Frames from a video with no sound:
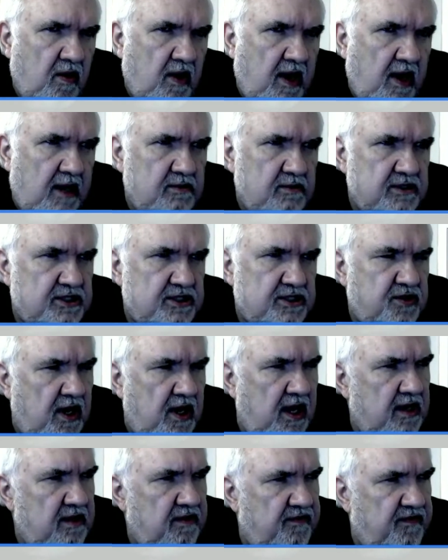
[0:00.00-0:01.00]
I was
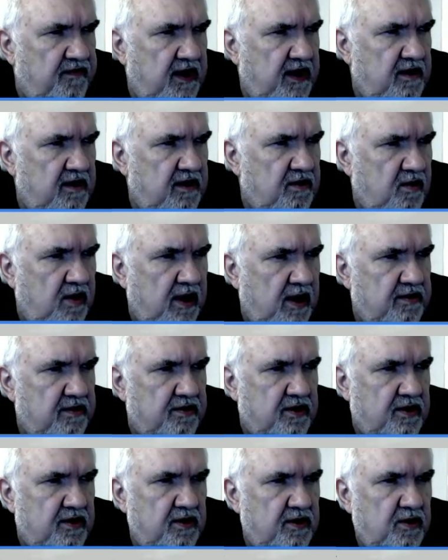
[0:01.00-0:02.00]
trying to figure whether
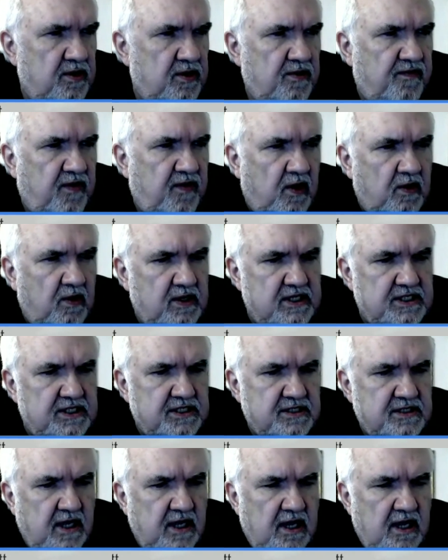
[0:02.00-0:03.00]
to
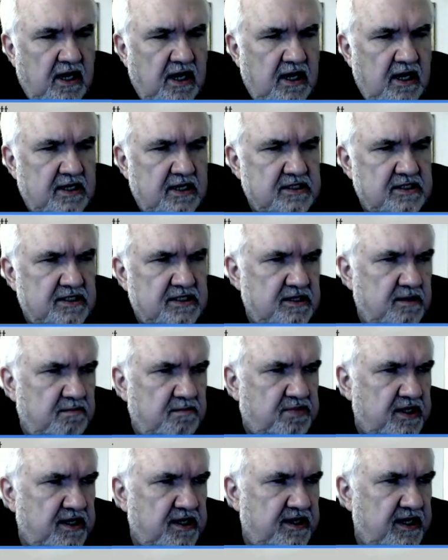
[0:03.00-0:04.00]
focus on
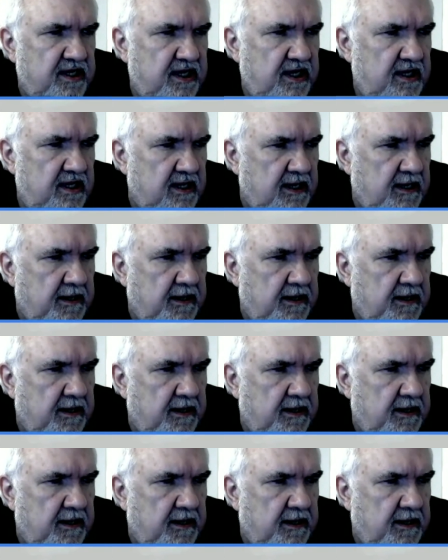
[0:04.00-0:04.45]
simply the